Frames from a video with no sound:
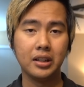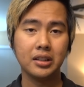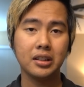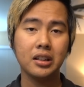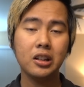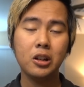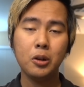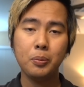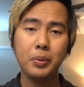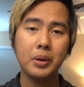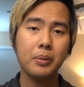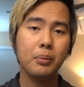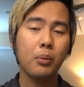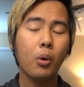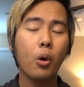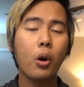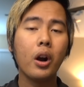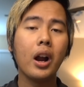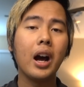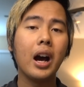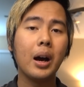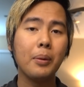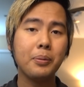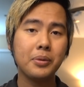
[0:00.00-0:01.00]
It's a little bit
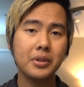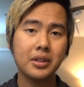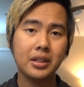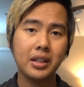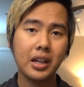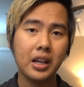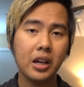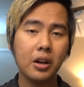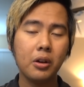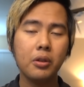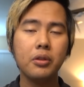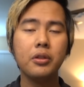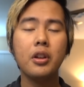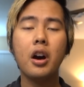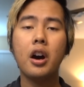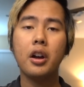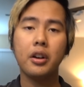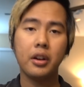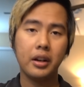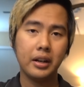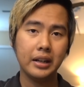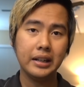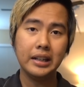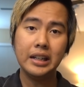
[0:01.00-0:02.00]
more upscale,
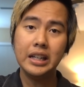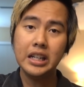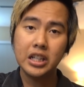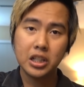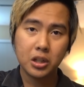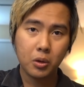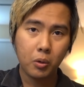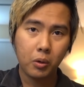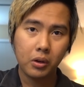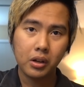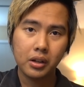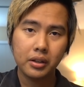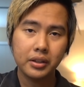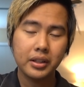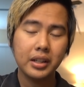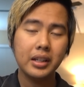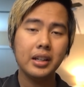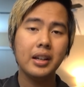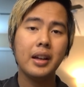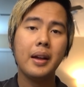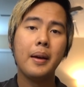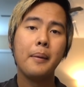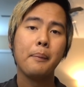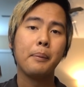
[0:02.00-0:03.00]
not niche
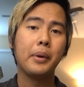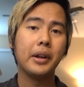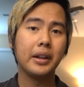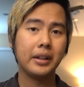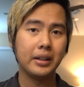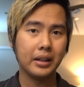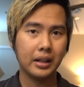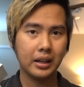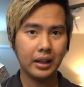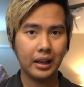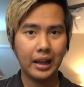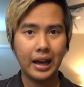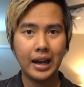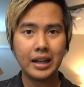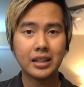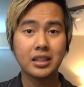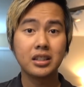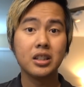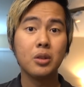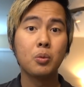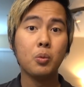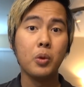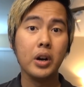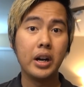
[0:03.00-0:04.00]
quality, but lies
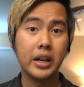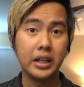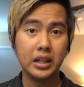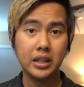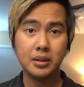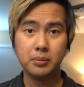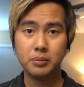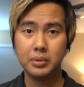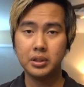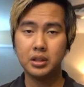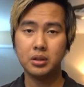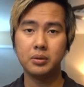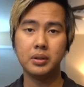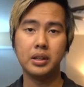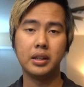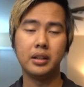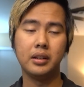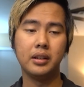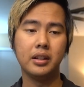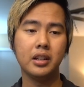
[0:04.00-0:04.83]
somewhere in between.